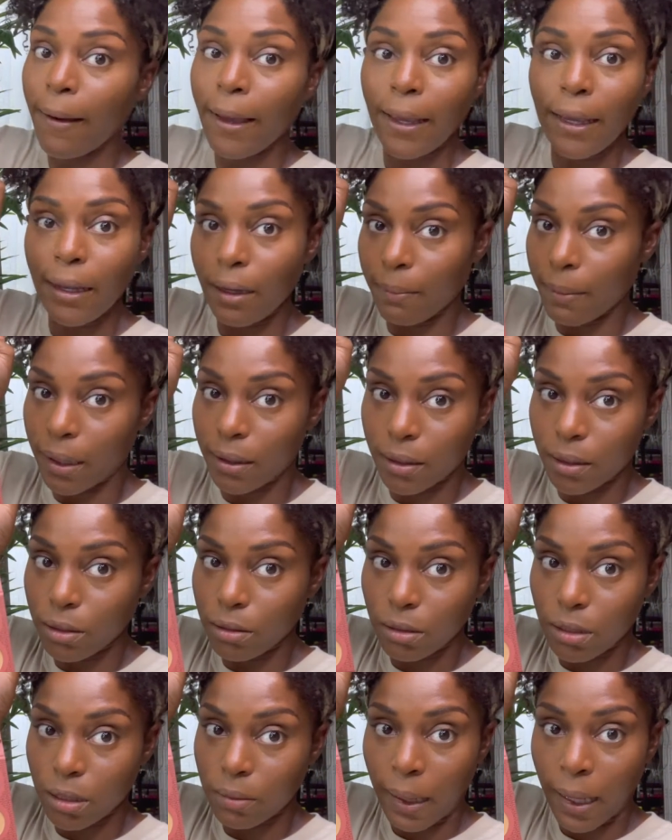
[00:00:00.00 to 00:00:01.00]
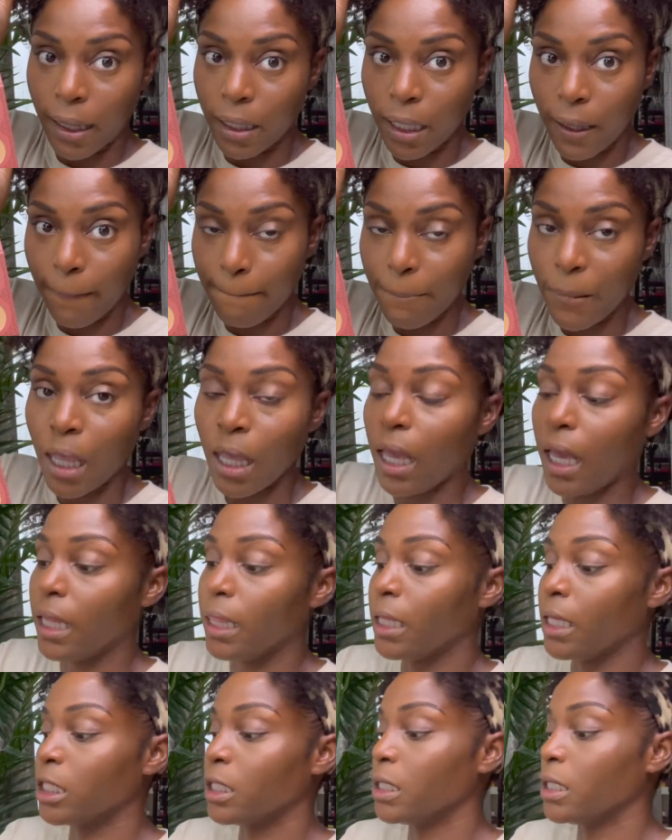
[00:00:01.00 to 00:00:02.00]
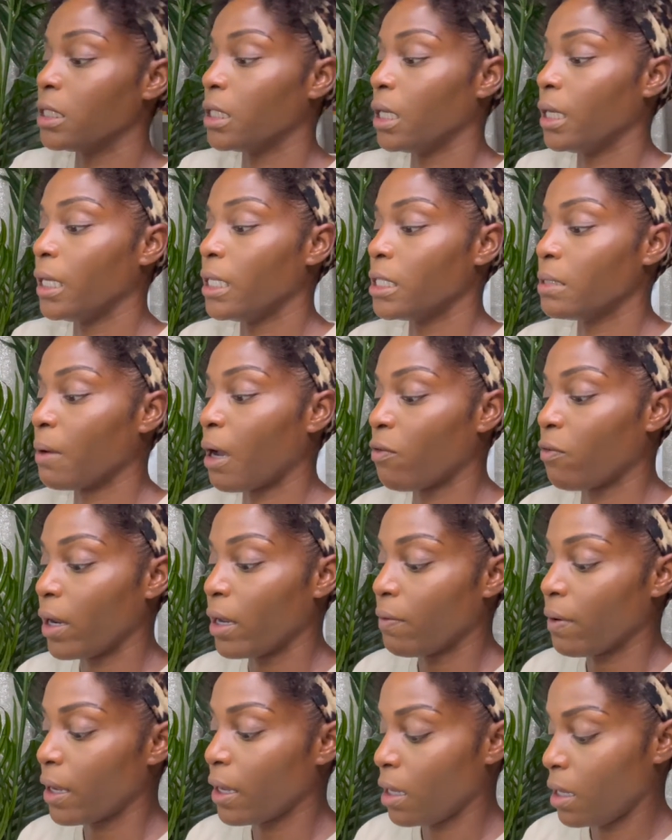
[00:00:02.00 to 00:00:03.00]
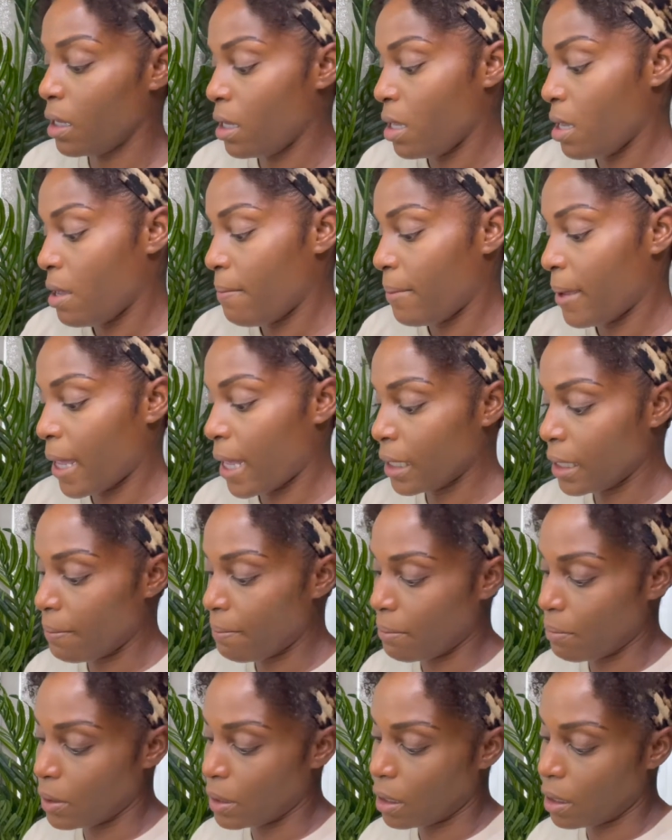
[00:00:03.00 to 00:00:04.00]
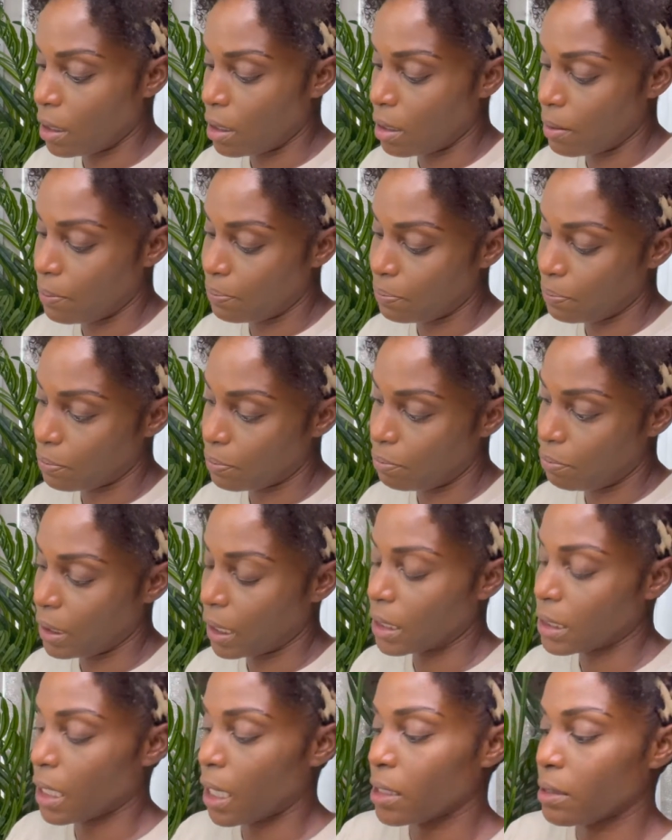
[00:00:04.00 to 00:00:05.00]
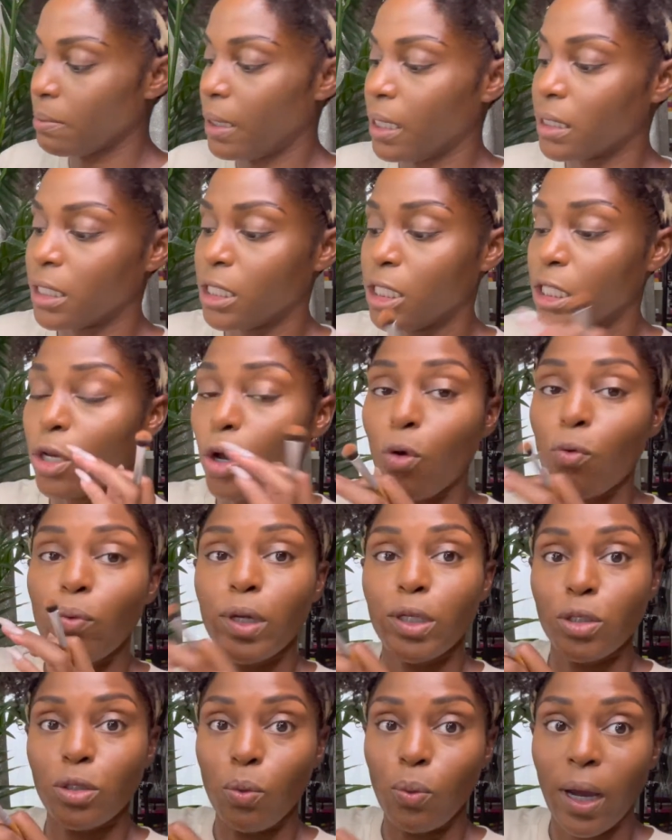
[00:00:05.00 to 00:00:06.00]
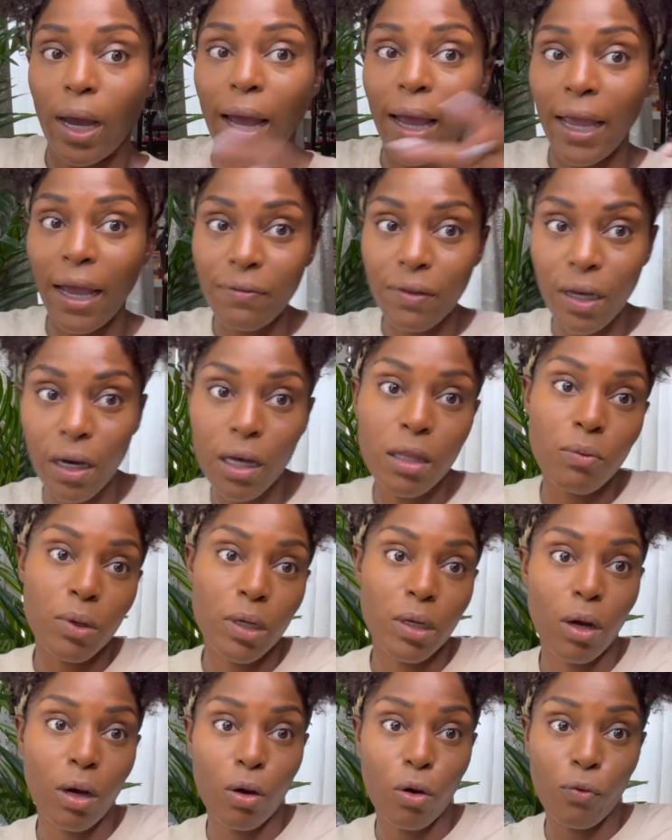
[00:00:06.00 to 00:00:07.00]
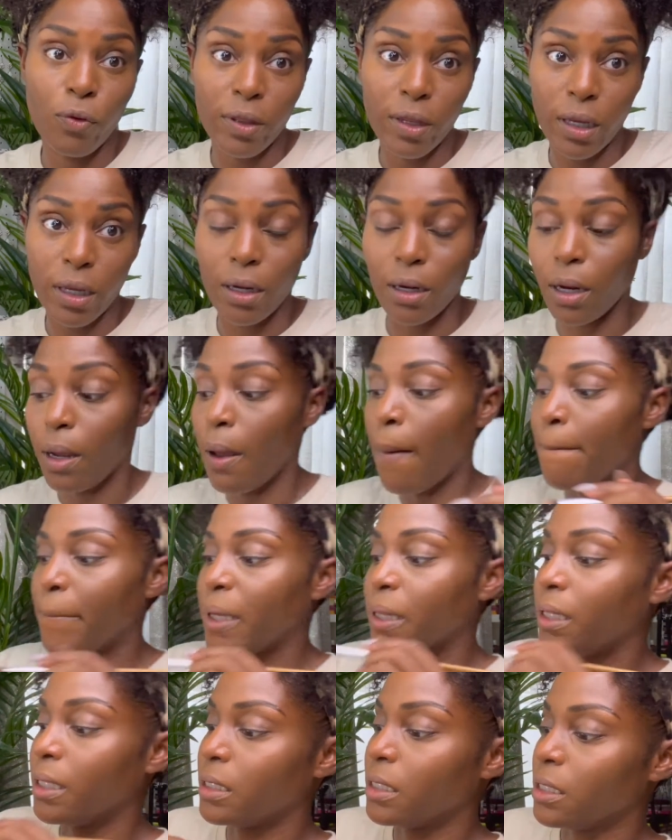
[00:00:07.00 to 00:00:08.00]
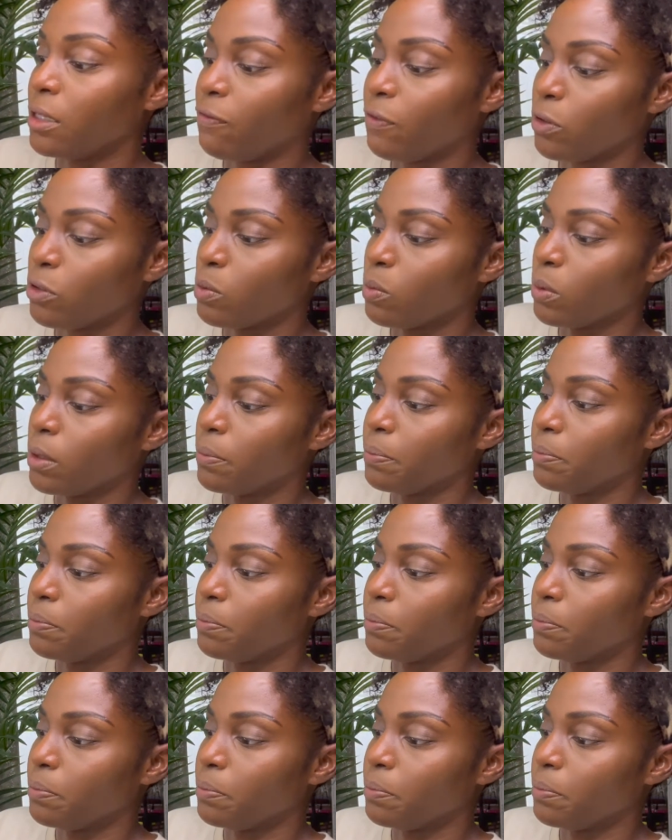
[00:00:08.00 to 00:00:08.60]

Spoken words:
Anybody can use this palette. And this is It's My Ray Ray palette with BH Cosmetics. This is the original one. I have the other one over there, but this is the first one.